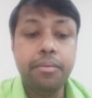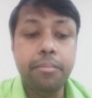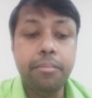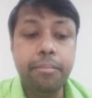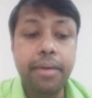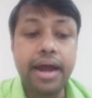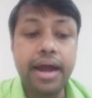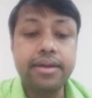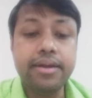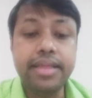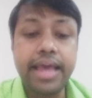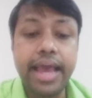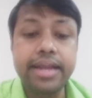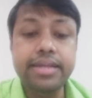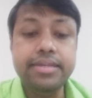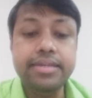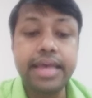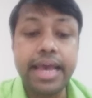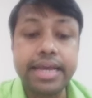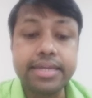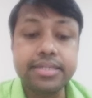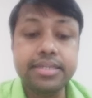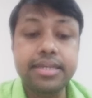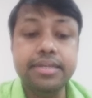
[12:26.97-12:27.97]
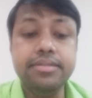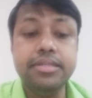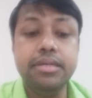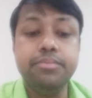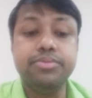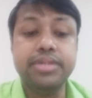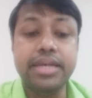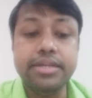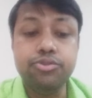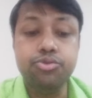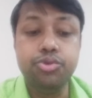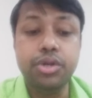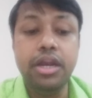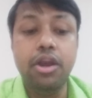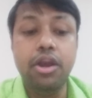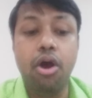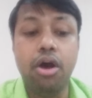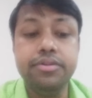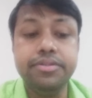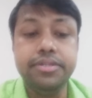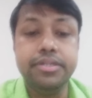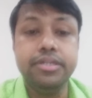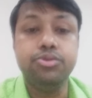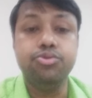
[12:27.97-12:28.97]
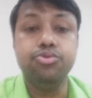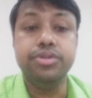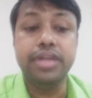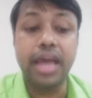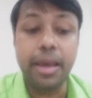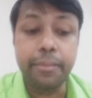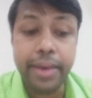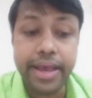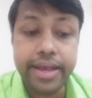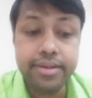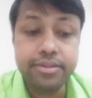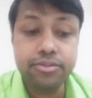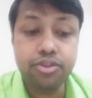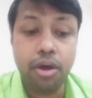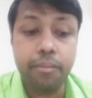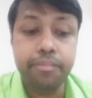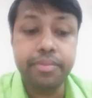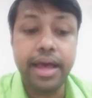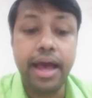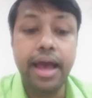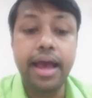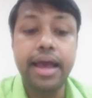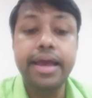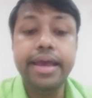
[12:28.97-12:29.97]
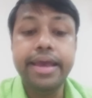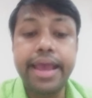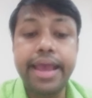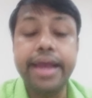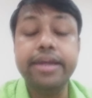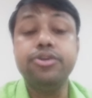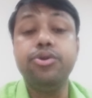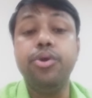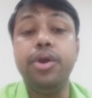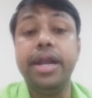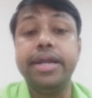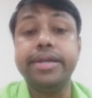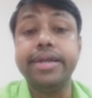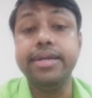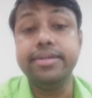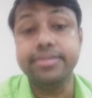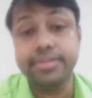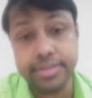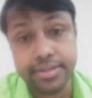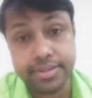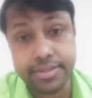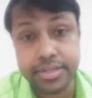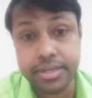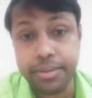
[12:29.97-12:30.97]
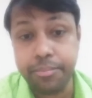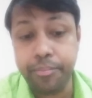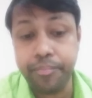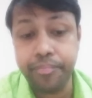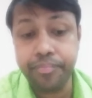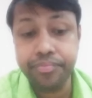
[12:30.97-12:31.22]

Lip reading: but there is extensive sensory loss due to damage of the anterolateral system.